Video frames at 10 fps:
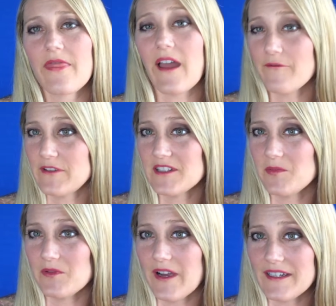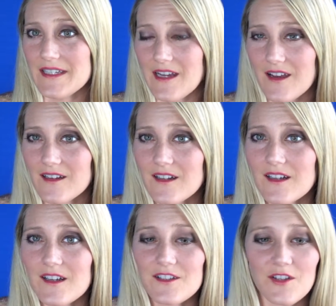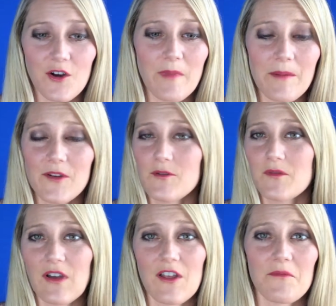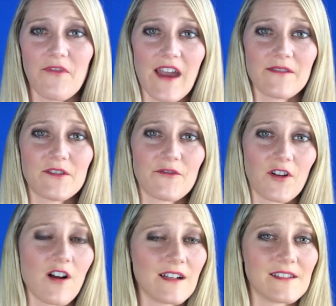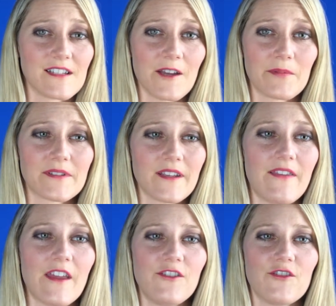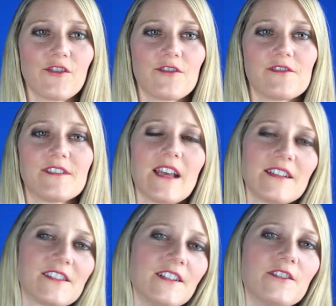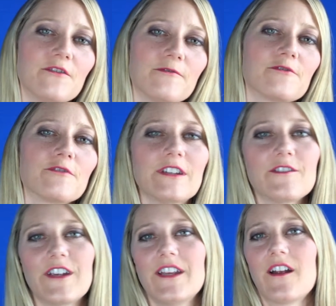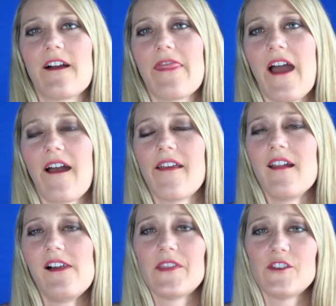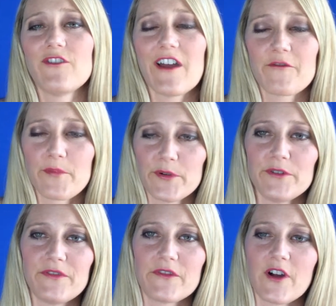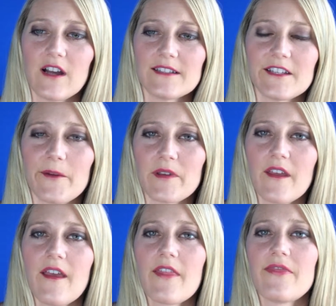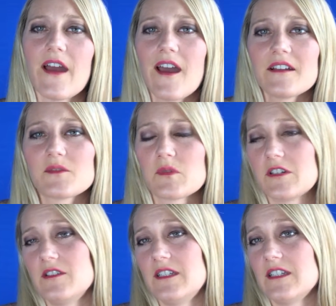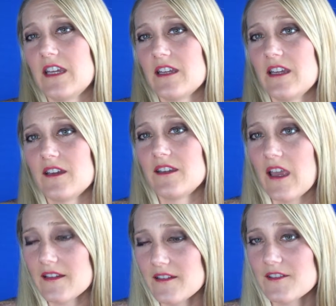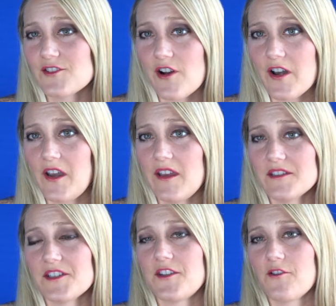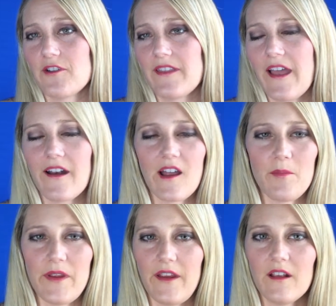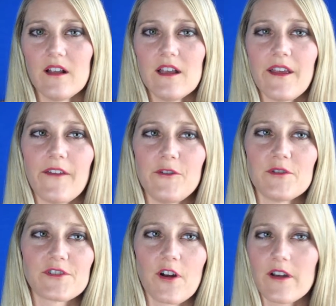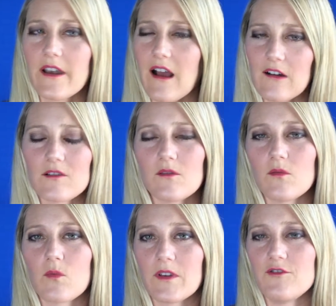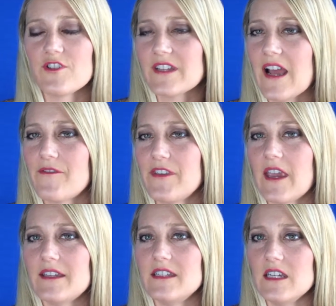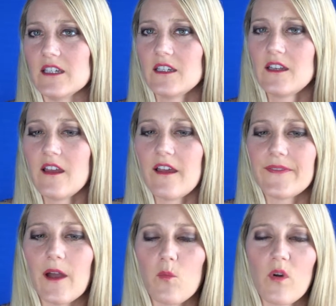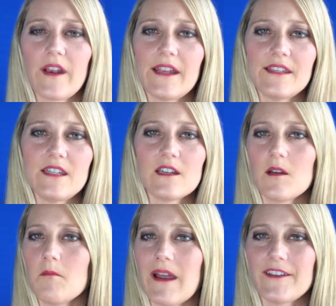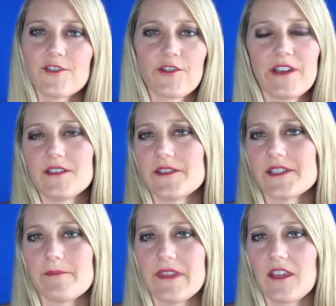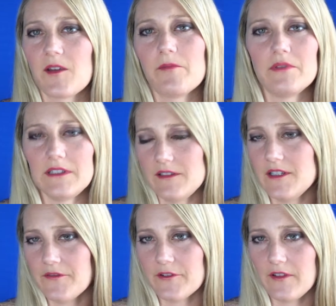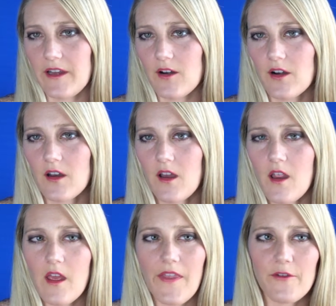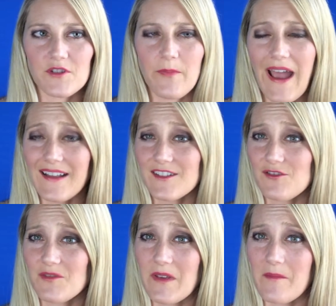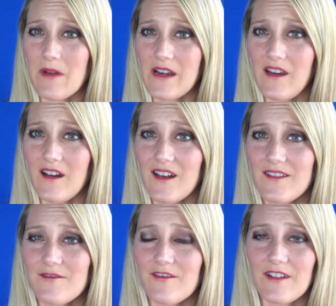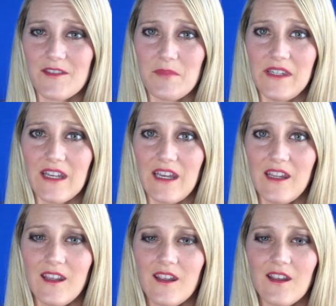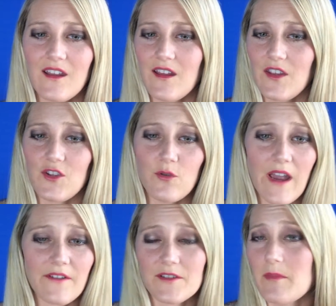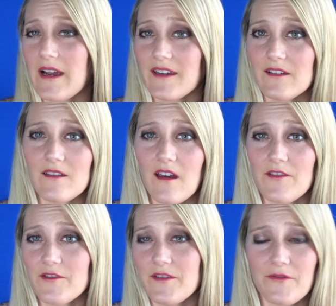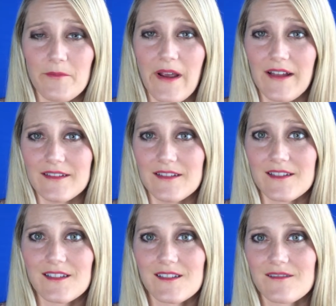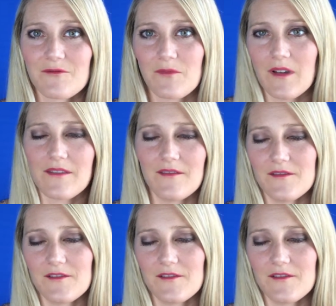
that feasible idea. So maybe you develop 5 different concepts and then you're testing those, you're iterating on that. Then you have proof of concept. That's where you need to get started in securing that IP. If you started out when you just have the idea, that one idea might turn into something completely different later. And those patents you spent money on at the beginning, you have to buy other different patents at